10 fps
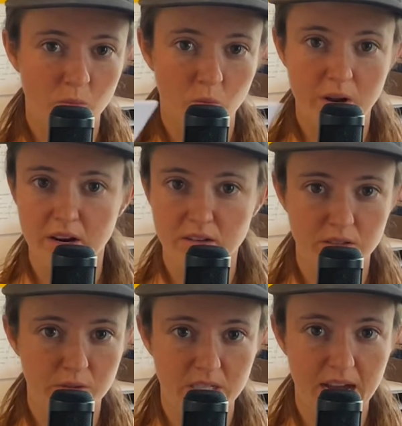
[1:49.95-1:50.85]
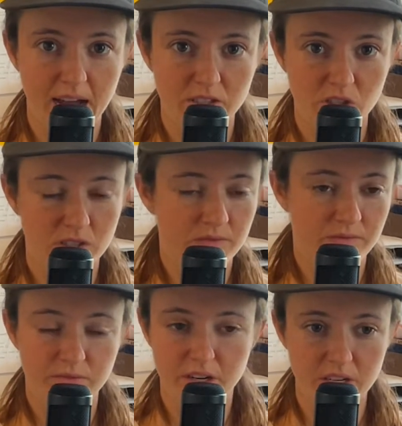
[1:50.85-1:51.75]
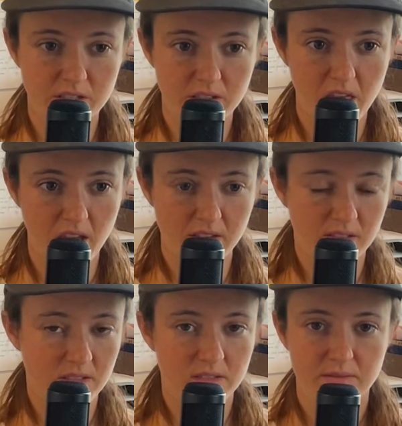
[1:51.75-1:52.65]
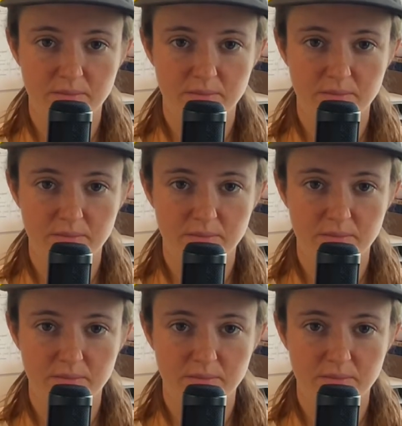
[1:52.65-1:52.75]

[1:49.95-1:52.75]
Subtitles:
where to attach various things.